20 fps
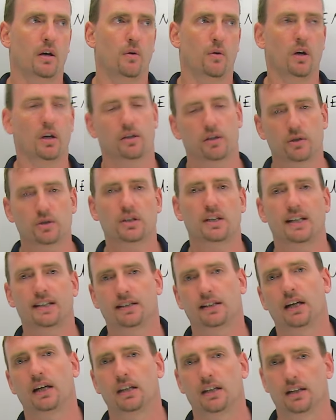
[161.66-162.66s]
usually
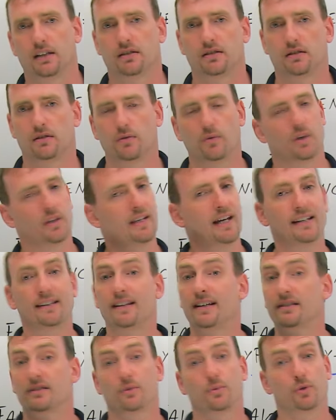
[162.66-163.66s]
it's like this. Well, that
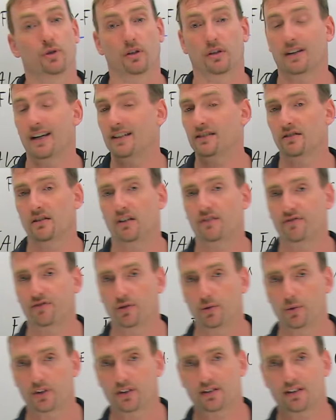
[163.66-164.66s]
doesn't work. That's not
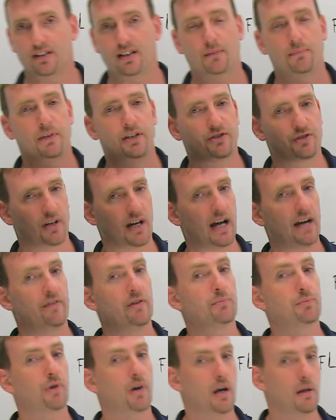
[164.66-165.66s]
fluency. That means you're
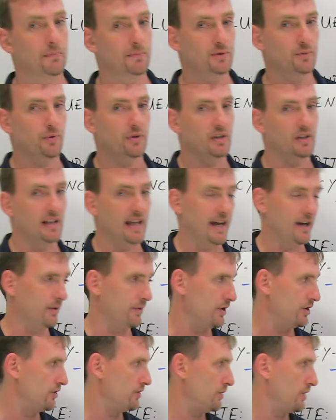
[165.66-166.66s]
having problems with the
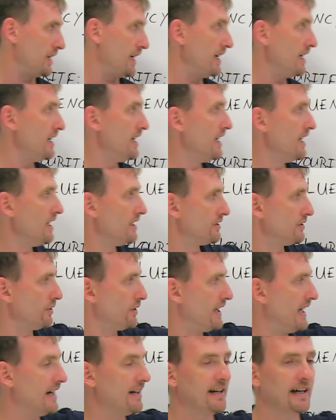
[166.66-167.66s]
language, okay? So
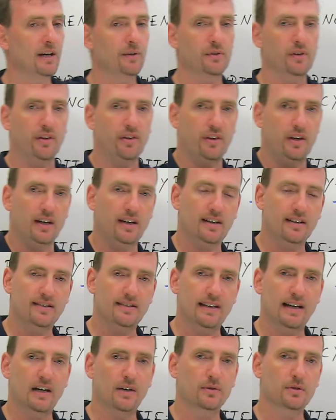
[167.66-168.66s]
cut out the thinking
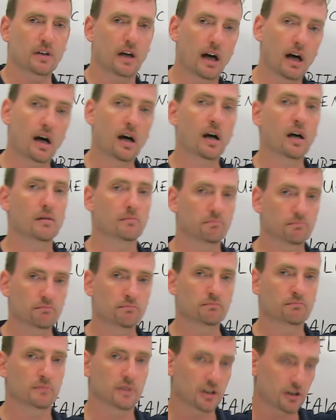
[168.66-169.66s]
sounds,
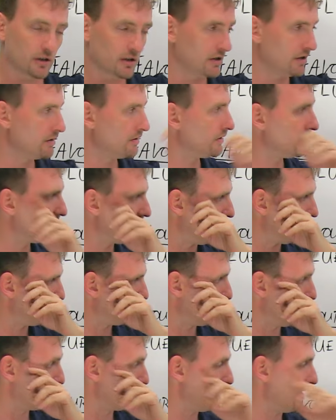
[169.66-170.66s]

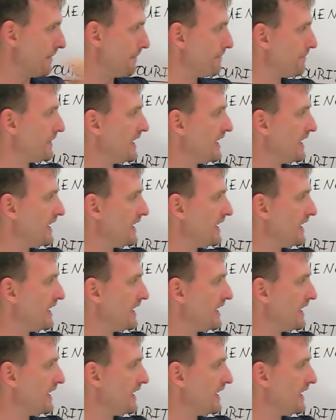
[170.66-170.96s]
etc.